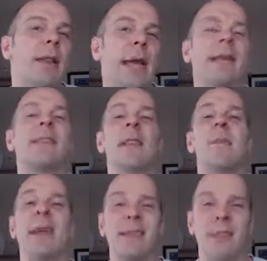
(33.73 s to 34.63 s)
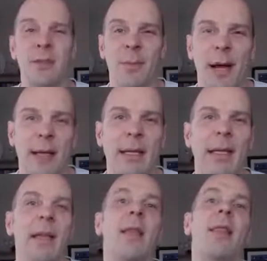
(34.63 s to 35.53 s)
That is the message
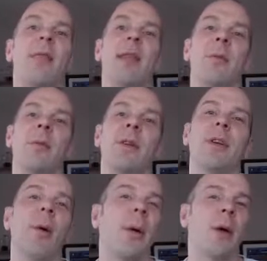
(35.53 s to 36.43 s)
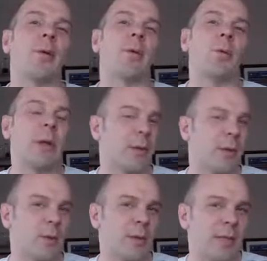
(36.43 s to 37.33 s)
body that would go out with
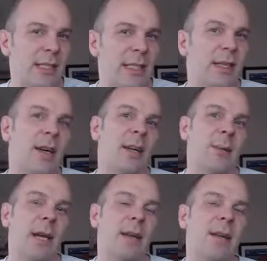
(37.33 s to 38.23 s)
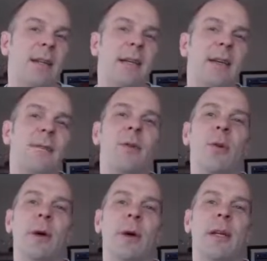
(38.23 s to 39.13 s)
your receipt automatically if
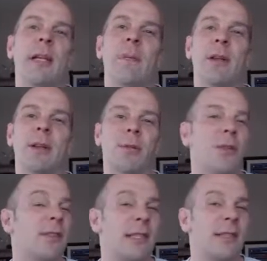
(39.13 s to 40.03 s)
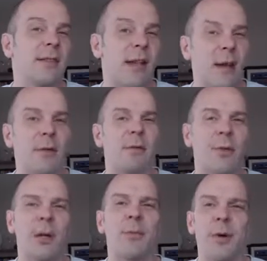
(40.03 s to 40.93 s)
you are emailing receipts out of
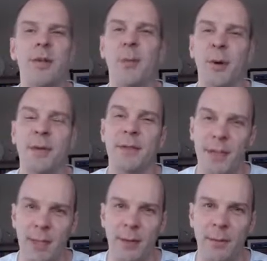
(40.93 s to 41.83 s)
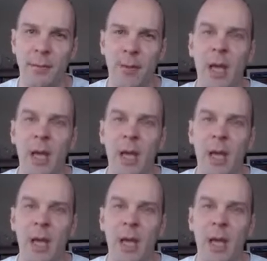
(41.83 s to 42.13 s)
QuickBooks Point of Sale.